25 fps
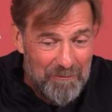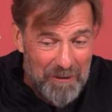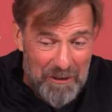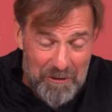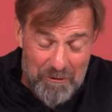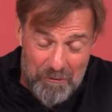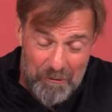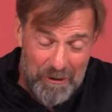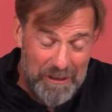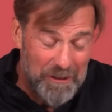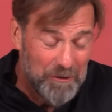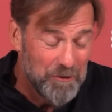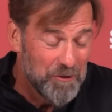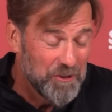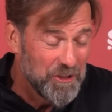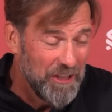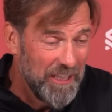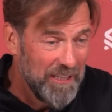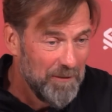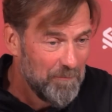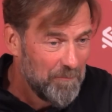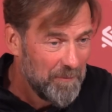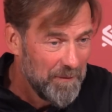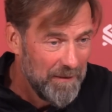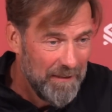he's in really good
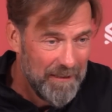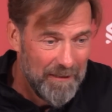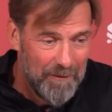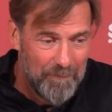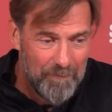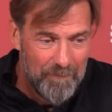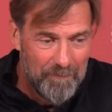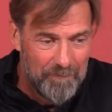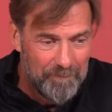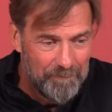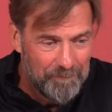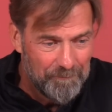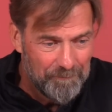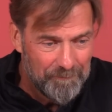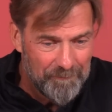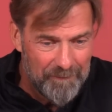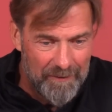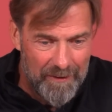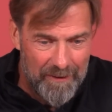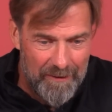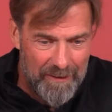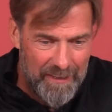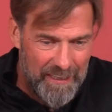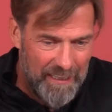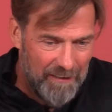shape.
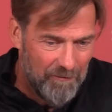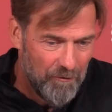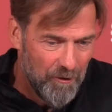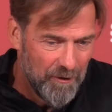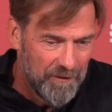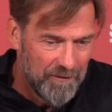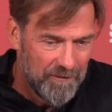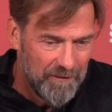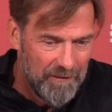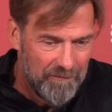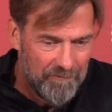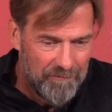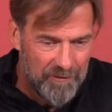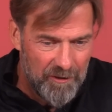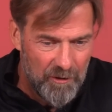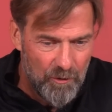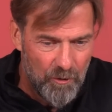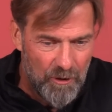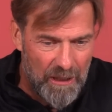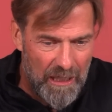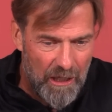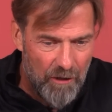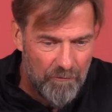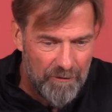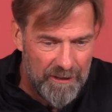If you
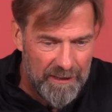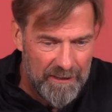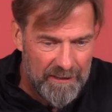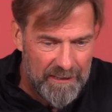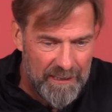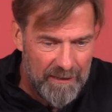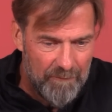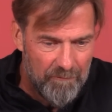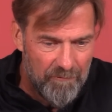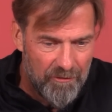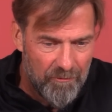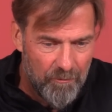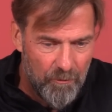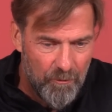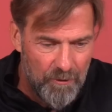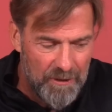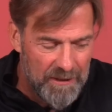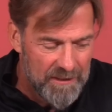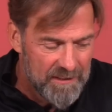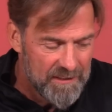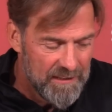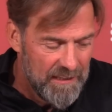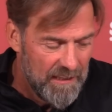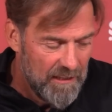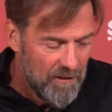look how we came through
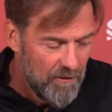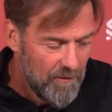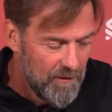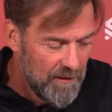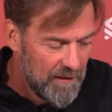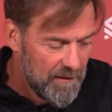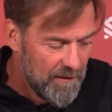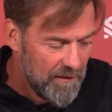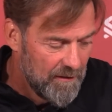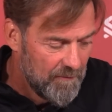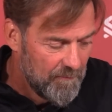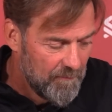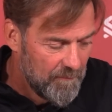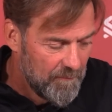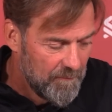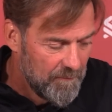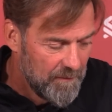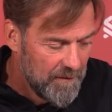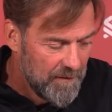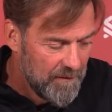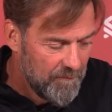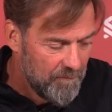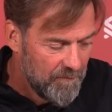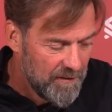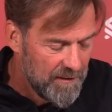this now
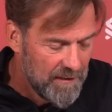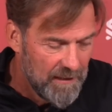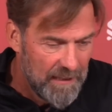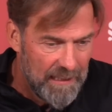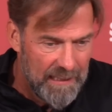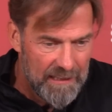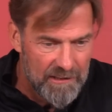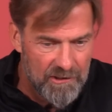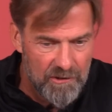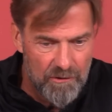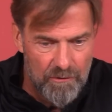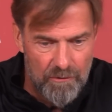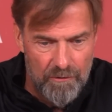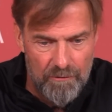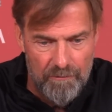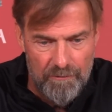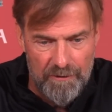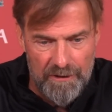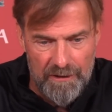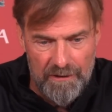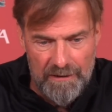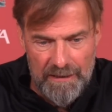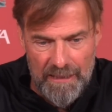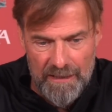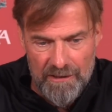with the last
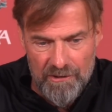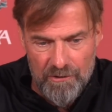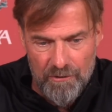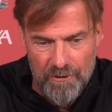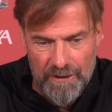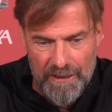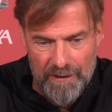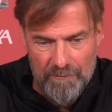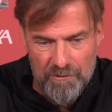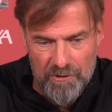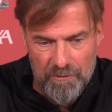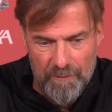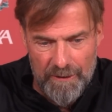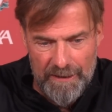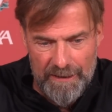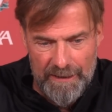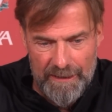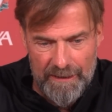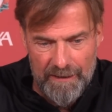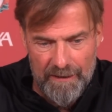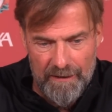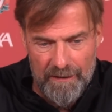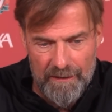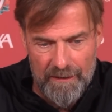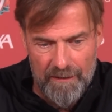two games
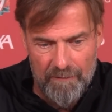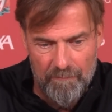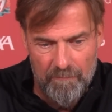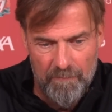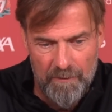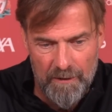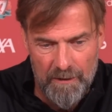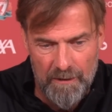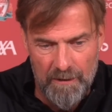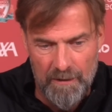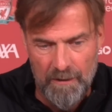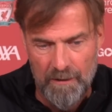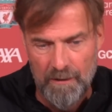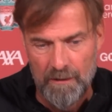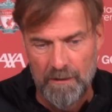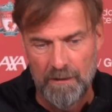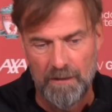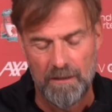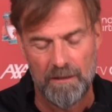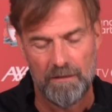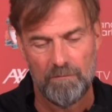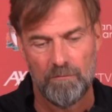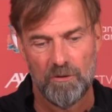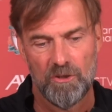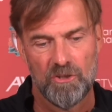winning,
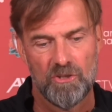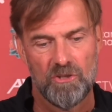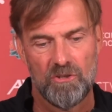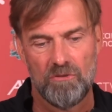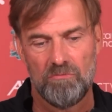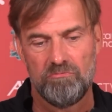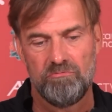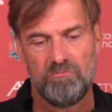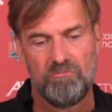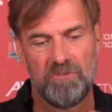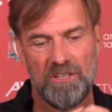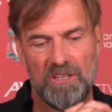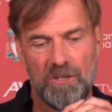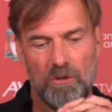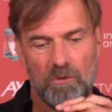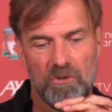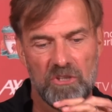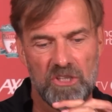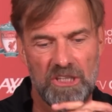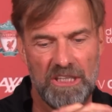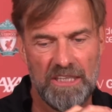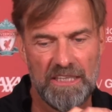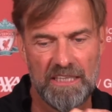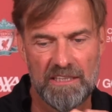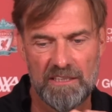we
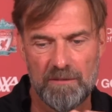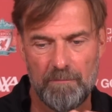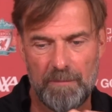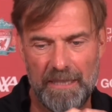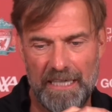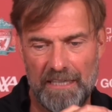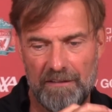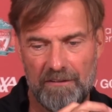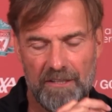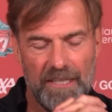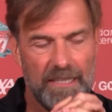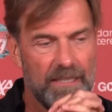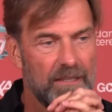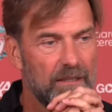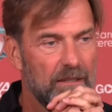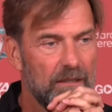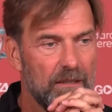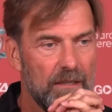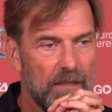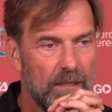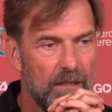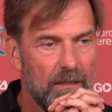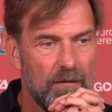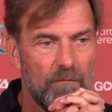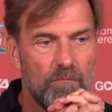don't see it as a bad thing.
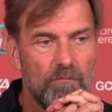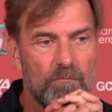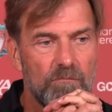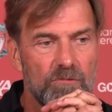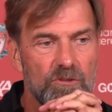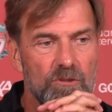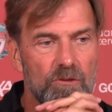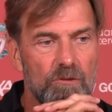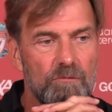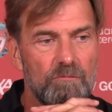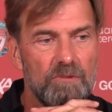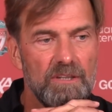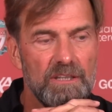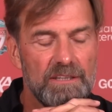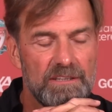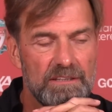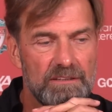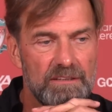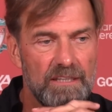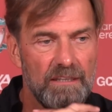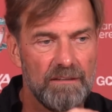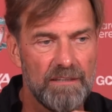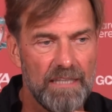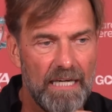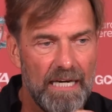So at
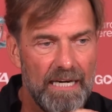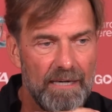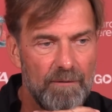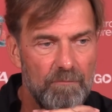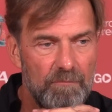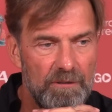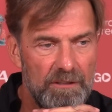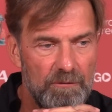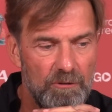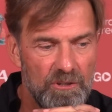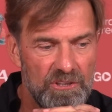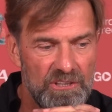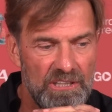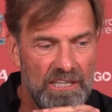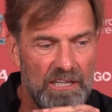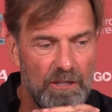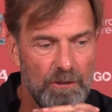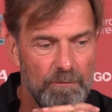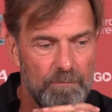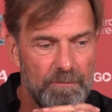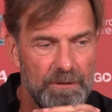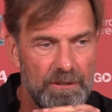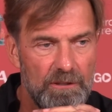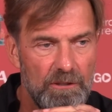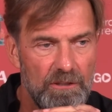the time he was
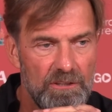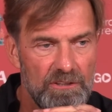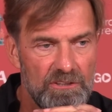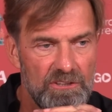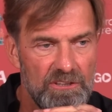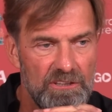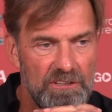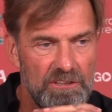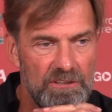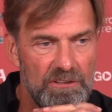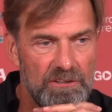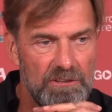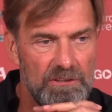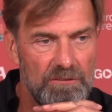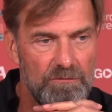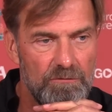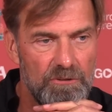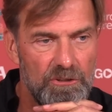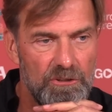out because we